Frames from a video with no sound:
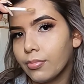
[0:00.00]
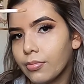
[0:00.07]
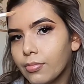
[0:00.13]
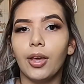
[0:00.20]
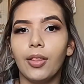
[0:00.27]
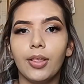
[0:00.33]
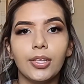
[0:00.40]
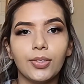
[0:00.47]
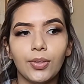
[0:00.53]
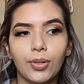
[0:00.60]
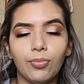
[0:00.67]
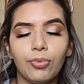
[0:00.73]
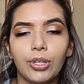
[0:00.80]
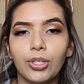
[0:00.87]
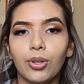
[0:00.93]
Now this
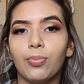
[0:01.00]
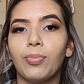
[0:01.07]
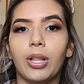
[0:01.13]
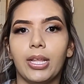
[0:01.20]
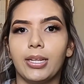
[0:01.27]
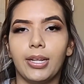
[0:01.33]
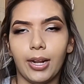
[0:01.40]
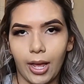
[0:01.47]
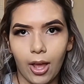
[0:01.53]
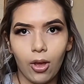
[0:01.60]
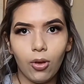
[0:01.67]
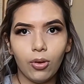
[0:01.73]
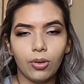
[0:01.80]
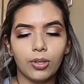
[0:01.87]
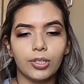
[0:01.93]
one we don't blend it
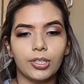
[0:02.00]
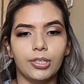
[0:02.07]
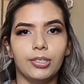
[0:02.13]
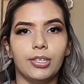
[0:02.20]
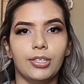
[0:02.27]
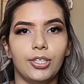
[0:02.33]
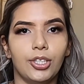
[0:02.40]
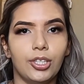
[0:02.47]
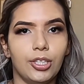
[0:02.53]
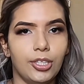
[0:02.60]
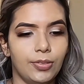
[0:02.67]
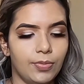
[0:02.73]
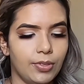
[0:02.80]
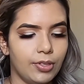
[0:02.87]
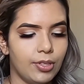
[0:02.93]
out. She says she
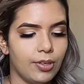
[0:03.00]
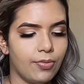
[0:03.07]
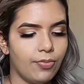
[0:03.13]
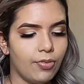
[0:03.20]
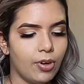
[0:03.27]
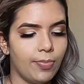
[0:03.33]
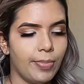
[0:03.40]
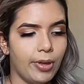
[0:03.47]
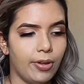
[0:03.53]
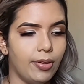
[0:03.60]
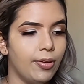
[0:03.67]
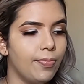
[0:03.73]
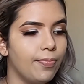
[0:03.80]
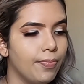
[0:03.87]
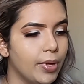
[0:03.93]
leaves it there for about
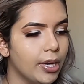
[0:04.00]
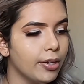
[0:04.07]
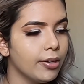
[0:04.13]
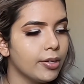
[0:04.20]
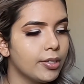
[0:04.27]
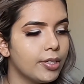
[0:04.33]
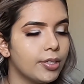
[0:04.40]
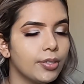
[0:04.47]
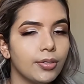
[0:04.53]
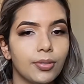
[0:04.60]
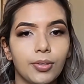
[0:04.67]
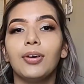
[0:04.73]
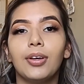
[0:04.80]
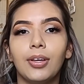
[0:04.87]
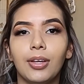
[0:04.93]
a minute or
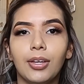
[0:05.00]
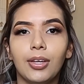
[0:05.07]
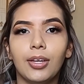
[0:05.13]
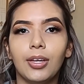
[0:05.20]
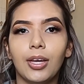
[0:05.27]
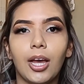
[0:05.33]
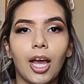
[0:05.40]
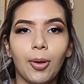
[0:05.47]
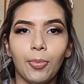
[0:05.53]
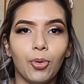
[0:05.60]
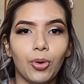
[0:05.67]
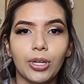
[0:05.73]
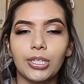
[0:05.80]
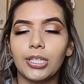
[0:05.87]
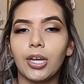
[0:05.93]
two. I'm
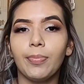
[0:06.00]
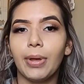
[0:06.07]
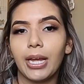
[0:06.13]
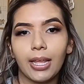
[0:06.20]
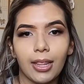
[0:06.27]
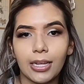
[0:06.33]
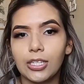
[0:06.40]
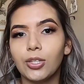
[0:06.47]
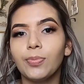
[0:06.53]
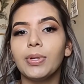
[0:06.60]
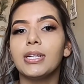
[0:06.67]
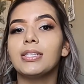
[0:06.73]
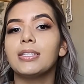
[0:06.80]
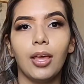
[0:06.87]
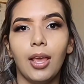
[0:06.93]
going to come back in like 2
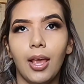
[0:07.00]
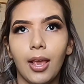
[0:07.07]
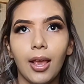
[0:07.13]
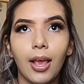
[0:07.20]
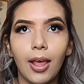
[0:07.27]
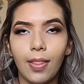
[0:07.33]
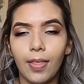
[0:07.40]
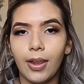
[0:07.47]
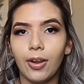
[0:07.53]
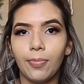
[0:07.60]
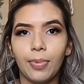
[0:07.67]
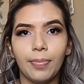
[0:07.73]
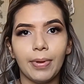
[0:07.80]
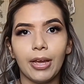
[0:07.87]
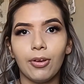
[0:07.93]
minutes and then I'll
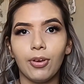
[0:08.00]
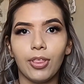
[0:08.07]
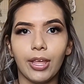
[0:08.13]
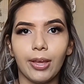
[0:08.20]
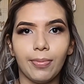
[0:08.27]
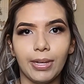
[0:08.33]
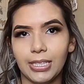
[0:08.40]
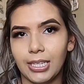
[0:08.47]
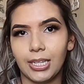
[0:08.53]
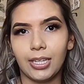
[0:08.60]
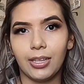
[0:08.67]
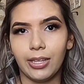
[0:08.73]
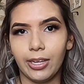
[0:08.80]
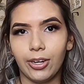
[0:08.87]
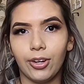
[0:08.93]
be back with like my
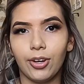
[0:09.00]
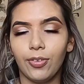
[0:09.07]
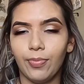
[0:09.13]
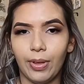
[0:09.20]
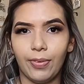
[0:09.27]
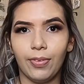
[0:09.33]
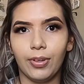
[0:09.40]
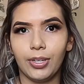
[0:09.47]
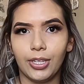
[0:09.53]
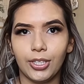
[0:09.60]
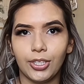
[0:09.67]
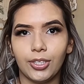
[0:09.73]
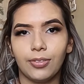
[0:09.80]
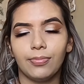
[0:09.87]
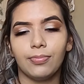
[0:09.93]
second layer of my
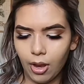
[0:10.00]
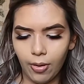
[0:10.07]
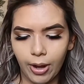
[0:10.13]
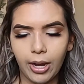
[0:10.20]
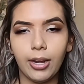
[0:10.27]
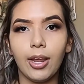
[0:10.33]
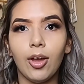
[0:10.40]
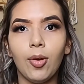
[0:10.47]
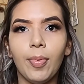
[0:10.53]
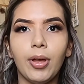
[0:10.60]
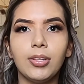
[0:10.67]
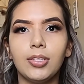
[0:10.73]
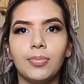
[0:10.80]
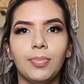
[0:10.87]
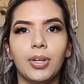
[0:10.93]
foundation. Alright, now
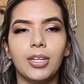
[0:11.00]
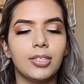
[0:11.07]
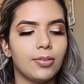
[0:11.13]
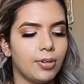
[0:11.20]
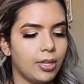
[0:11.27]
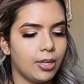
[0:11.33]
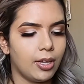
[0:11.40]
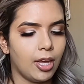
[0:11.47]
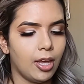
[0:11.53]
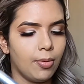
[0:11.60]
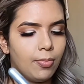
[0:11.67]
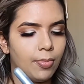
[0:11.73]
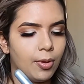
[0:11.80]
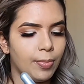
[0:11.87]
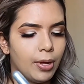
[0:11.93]
about 2 minutes already
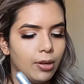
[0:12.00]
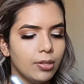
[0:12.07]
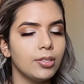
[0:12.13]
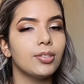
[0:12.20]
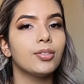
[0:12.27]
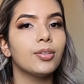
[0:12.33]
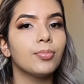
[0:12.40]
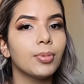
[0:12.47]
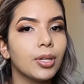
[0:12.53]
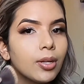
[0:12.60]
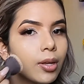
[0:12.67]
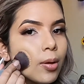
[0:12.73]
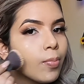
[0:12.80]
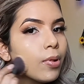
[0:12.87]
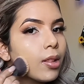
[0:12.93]
came about, so I'm
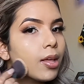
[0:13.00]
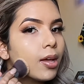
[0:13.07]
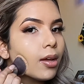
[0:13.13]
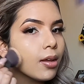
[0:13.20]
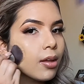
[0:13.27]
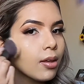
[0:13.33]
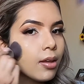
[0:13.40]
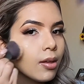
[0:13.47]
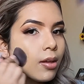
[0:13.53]
gonna apply